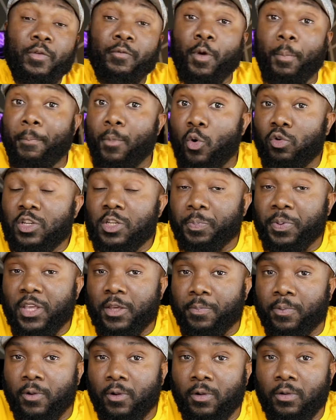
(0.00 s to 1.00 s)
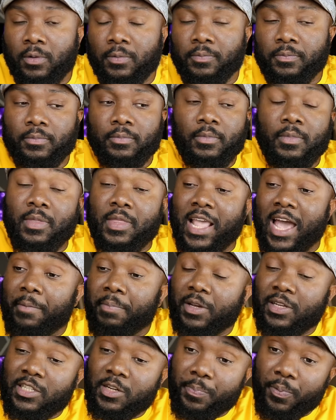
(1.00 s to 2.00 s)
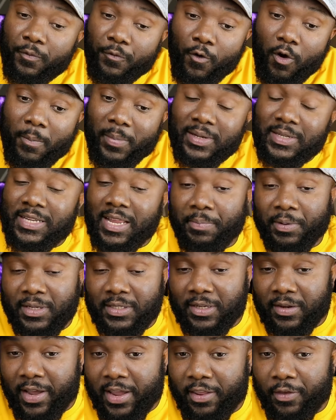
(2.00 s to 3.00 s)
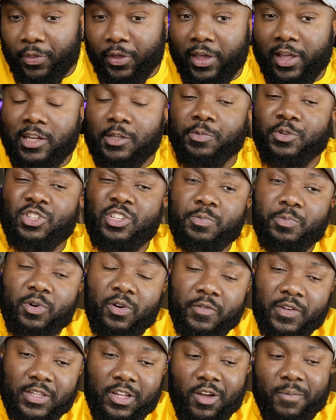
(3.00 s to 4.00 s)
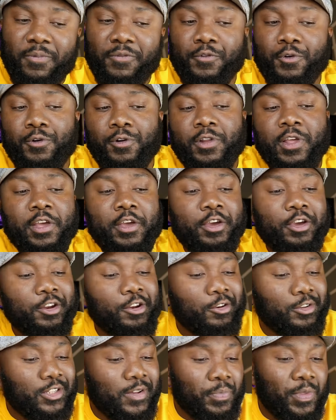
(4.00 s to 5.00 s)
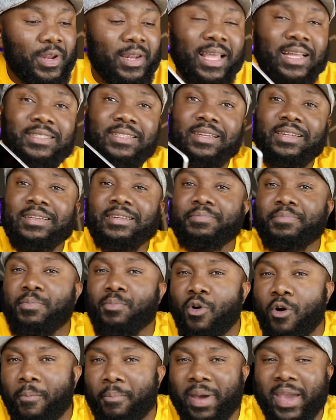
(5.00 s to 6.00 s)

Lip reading: for most people, not because of performance, not because of anything else, but just because of comfort, something that's a little bit more